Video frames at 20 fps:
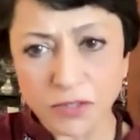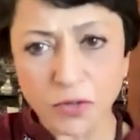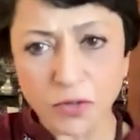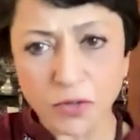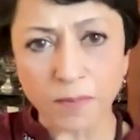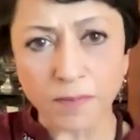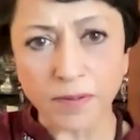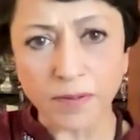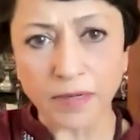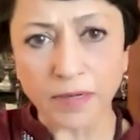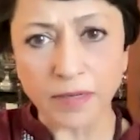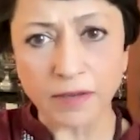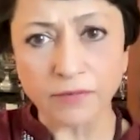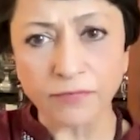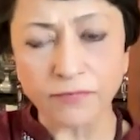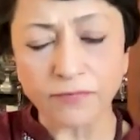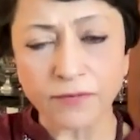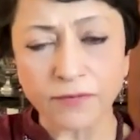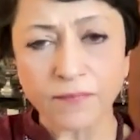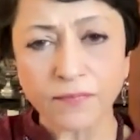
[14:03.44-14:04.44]
is your
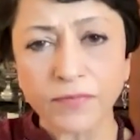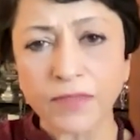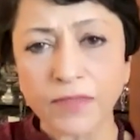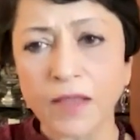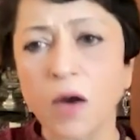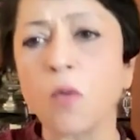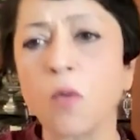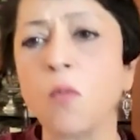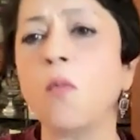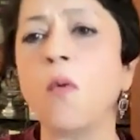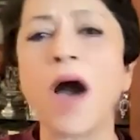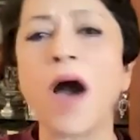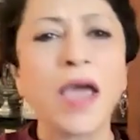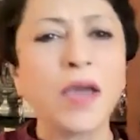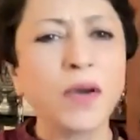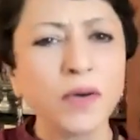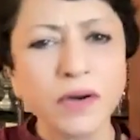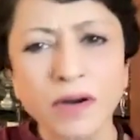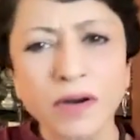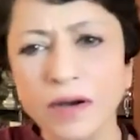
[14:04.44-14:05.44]
belief, why
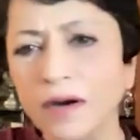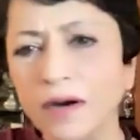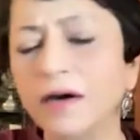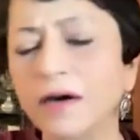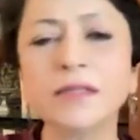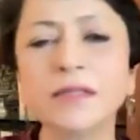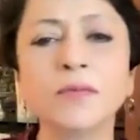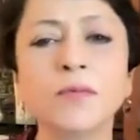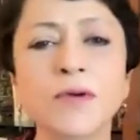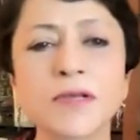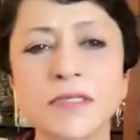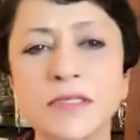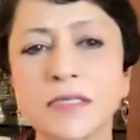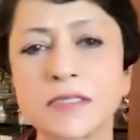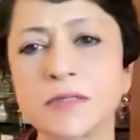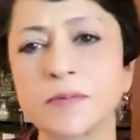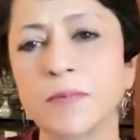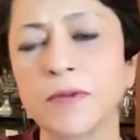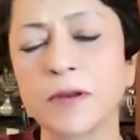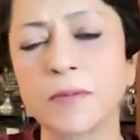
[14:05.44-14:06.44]
on earth was
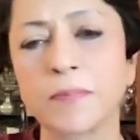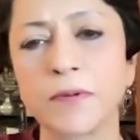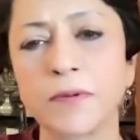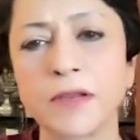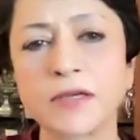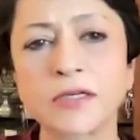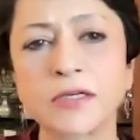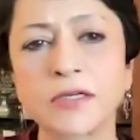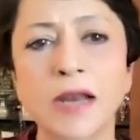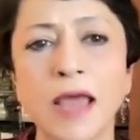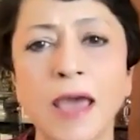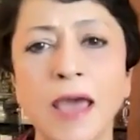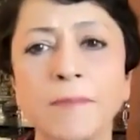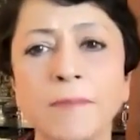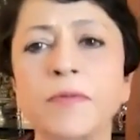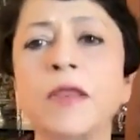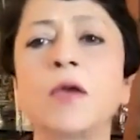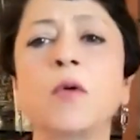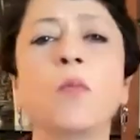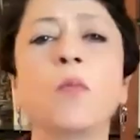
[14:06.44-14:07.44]
this manipulation
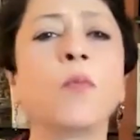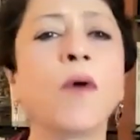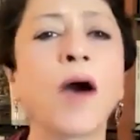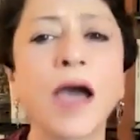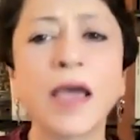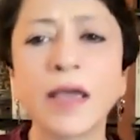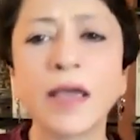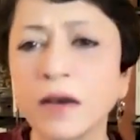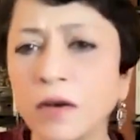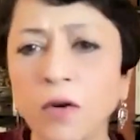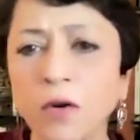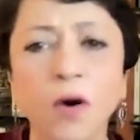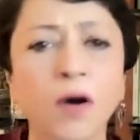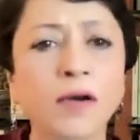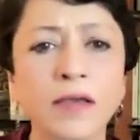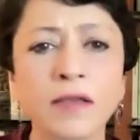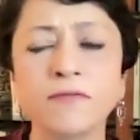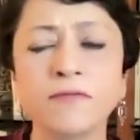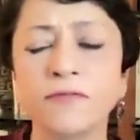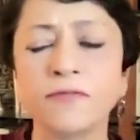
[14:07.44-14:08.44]
happening? Why
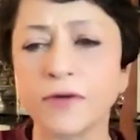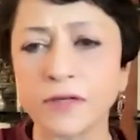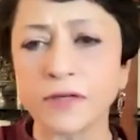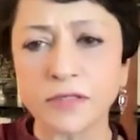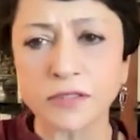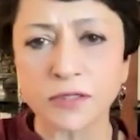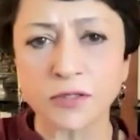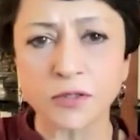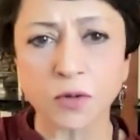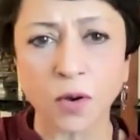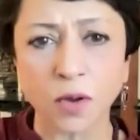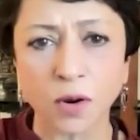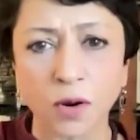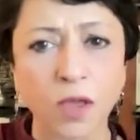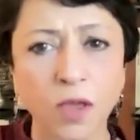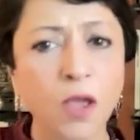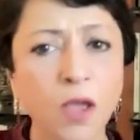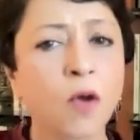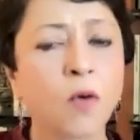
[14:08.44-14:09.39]
login first at all?